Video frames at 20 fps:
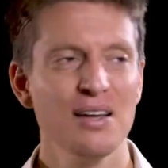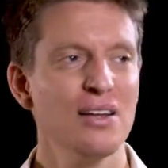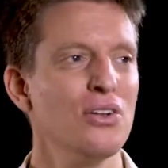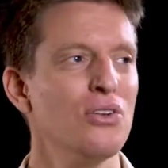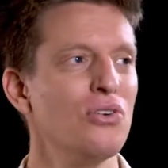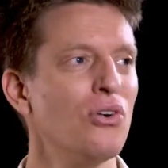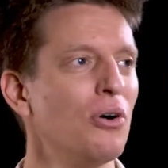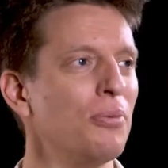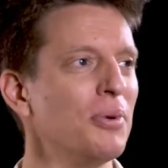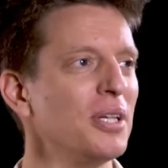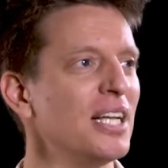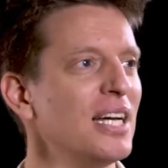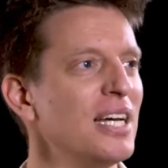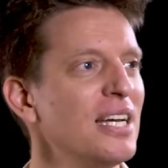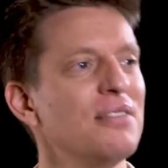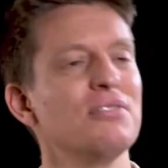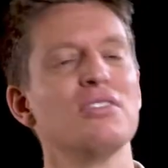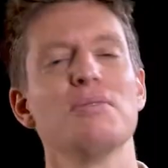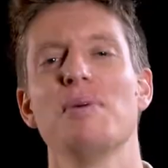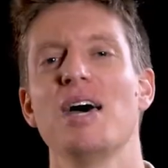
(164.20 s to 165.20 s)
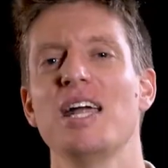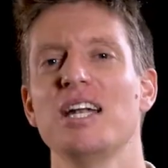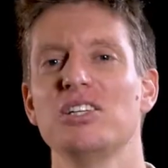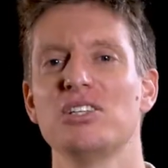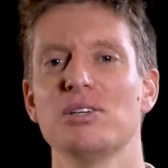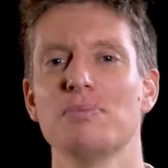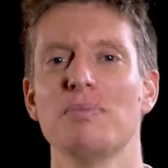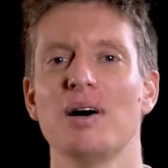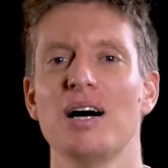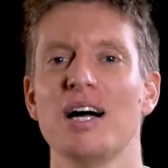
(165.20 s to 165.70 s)
Normally, the
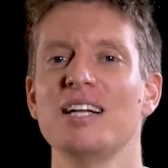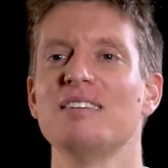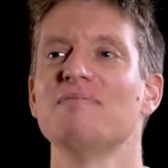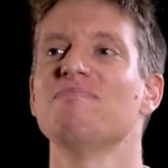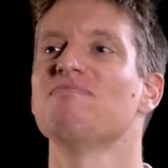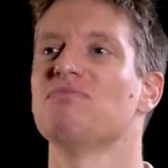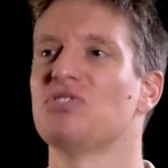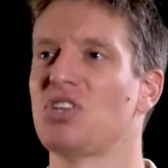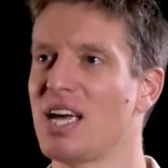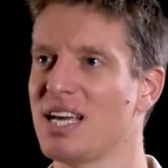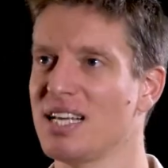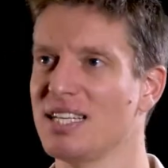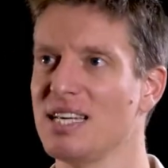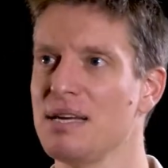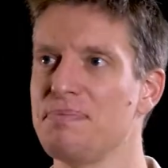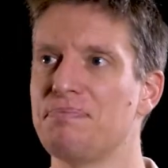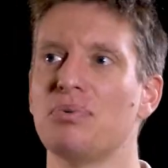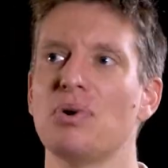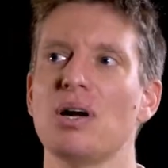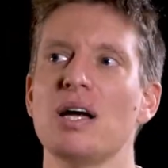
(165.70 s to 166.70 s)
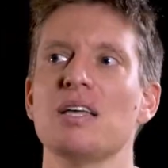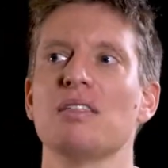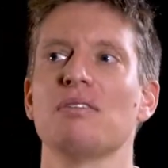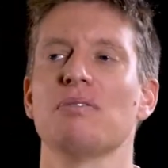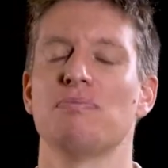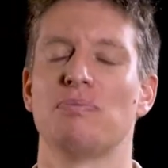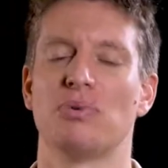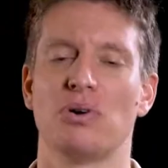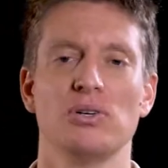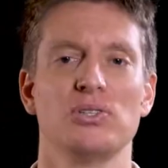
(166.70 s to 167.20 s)
manager might take a deep breath,
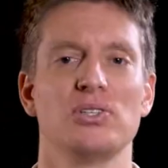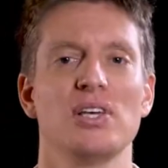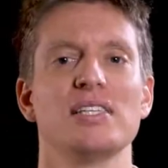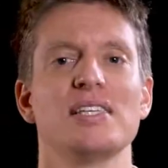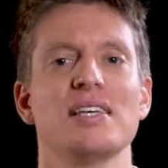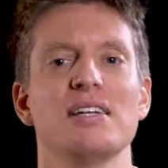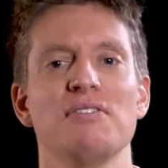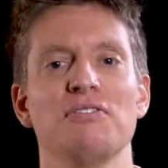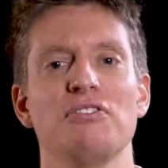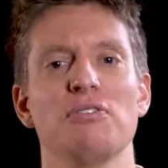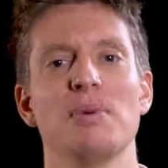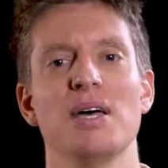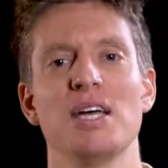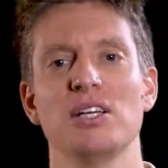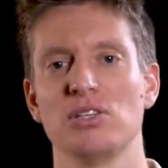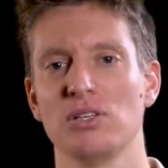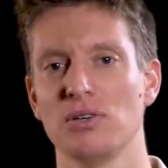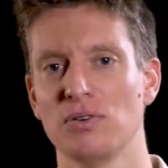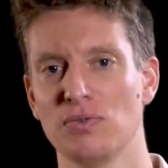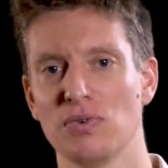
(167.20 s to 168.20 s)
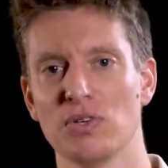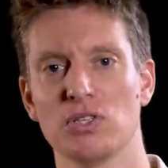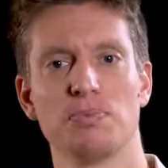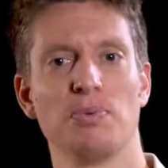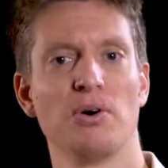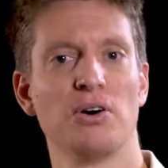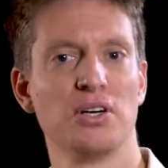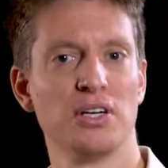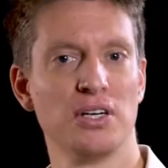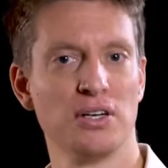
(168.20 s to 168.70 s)
process that information, and
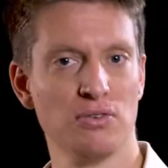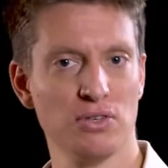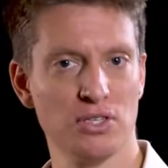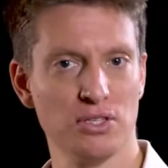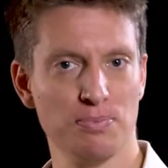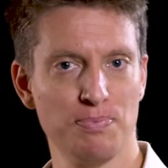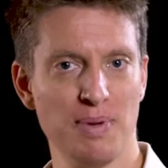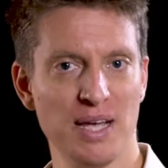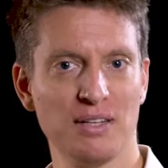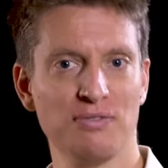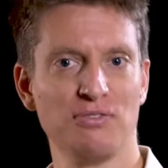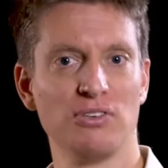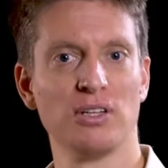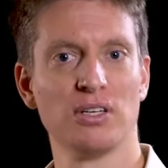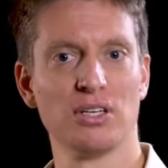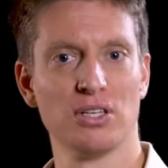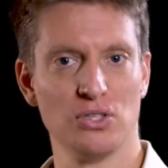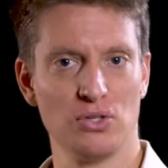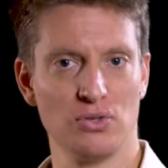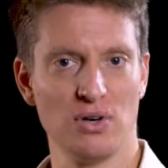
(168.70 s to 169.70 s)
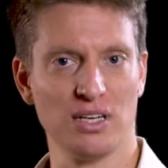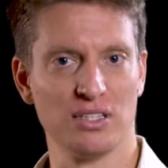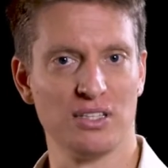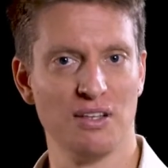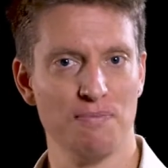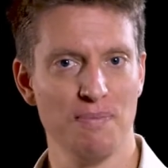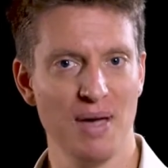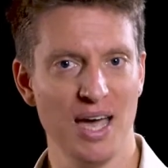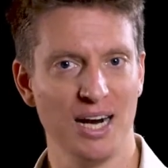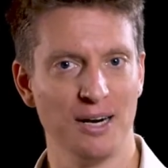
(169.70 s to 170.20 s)
respond in a respectful and
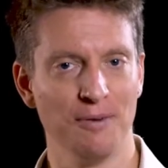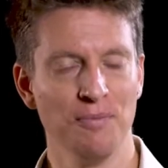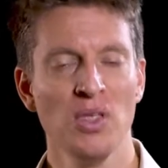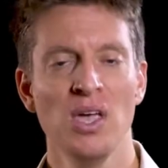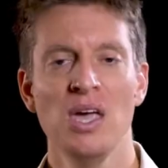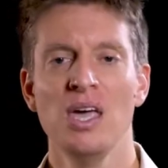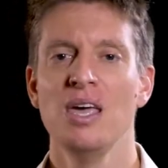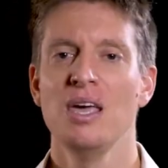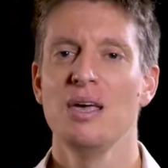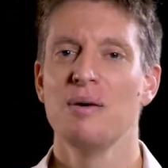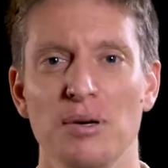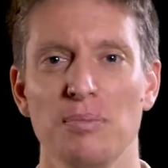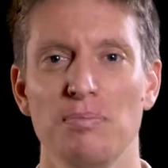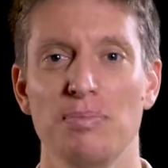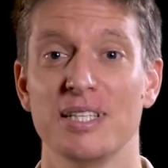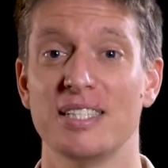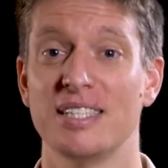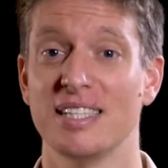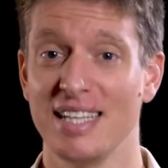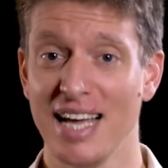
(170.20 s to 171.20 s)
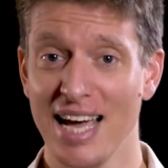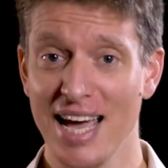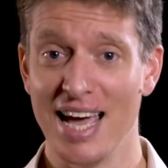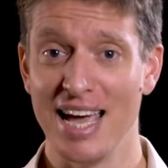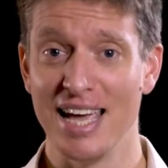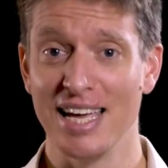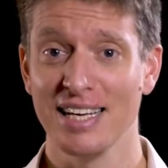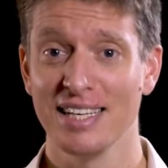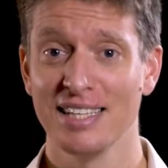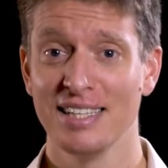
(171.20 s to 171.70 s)
constructive manner. But
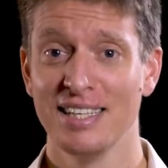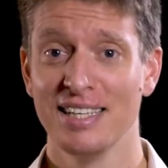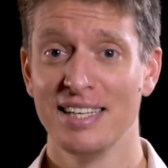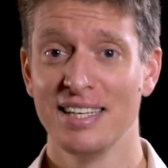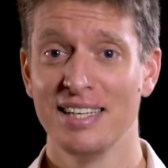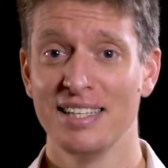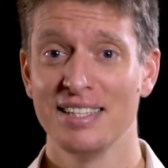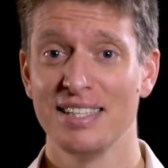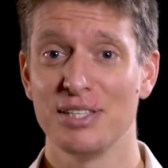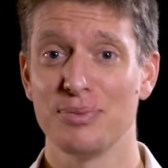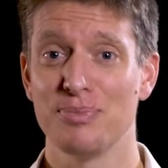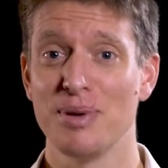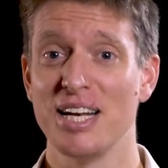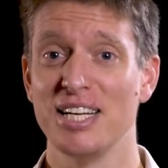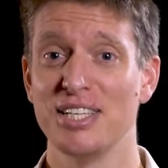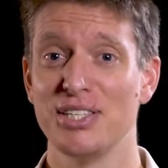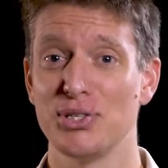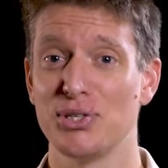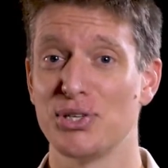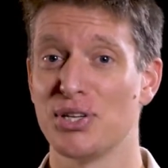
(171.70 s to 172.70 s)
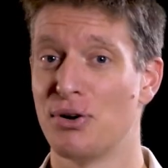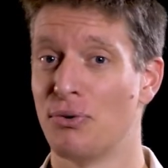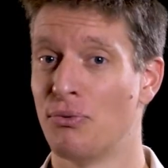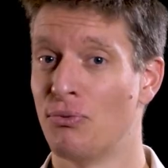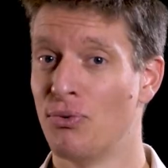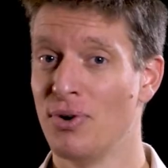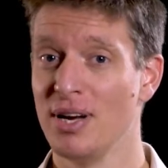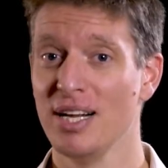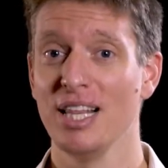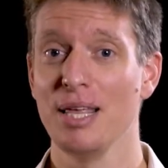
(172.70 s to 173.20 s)
today, this manager's in a
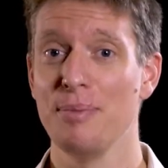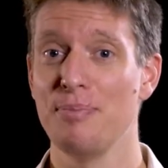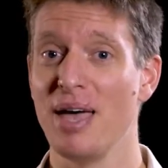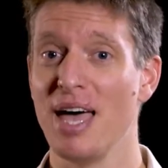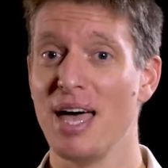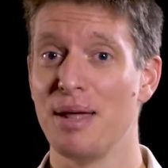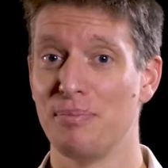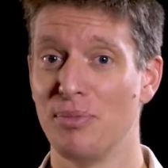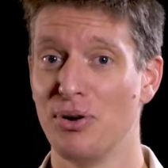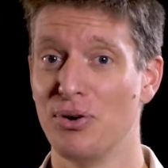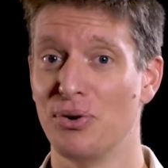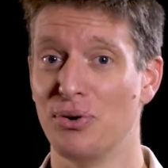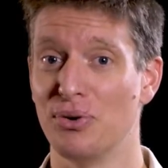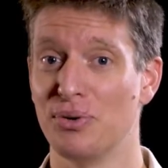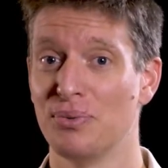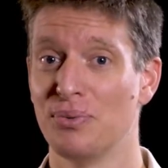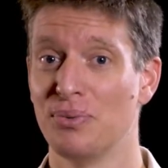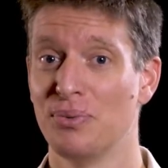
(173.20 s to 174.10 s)
really bad mood.